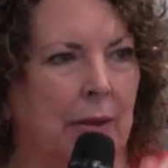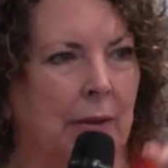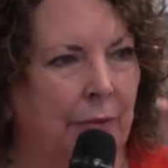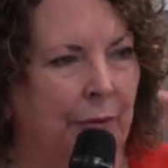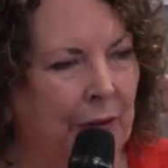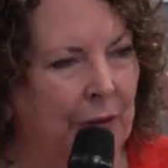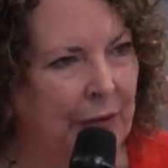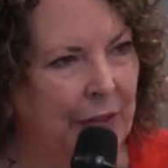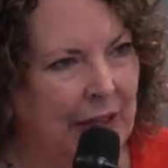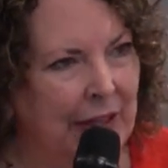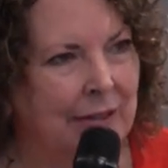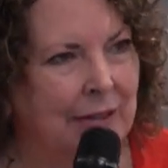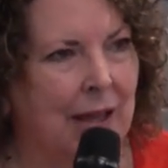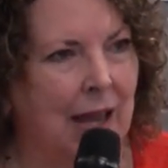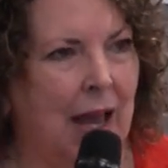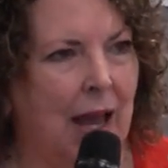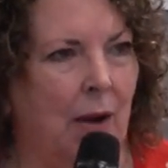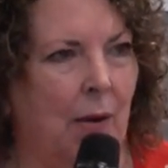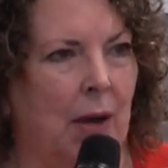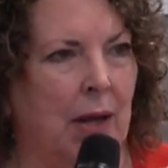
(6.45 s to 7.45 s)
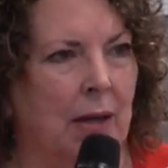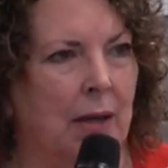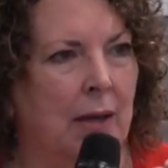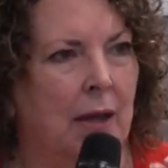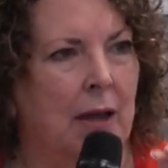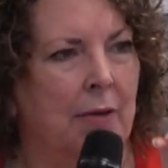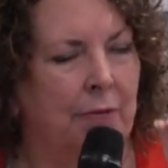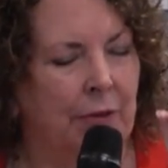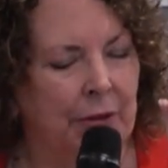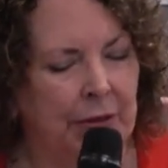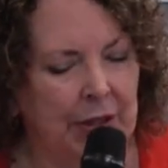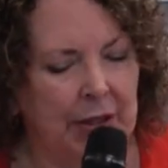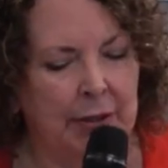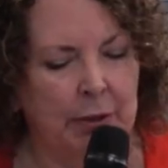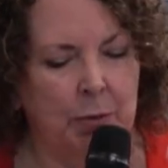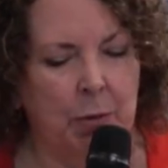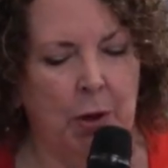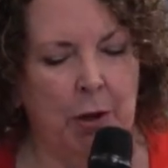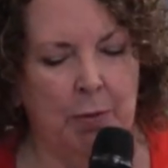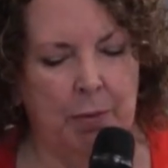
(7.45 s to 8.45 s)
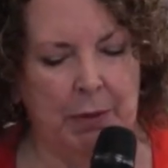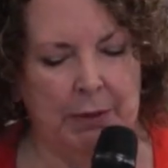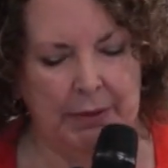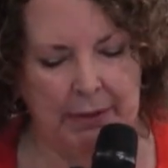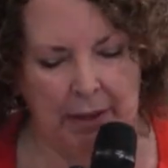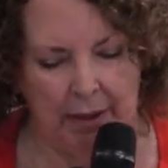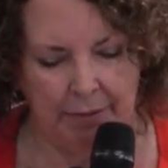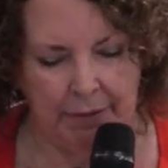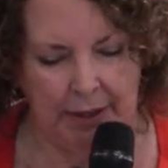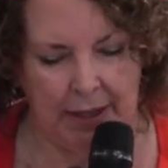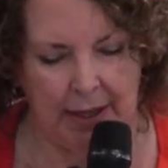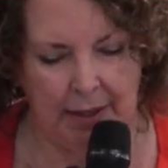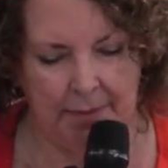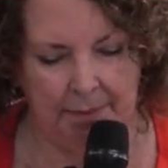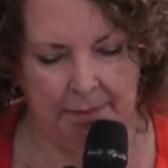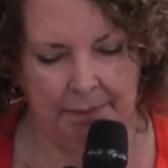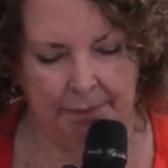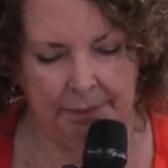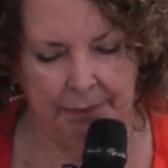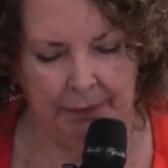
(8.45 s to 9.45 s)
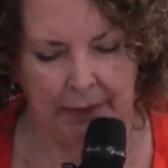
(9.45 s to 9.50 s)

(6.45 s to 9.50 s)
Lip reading: for this hour, for this purpose I've come.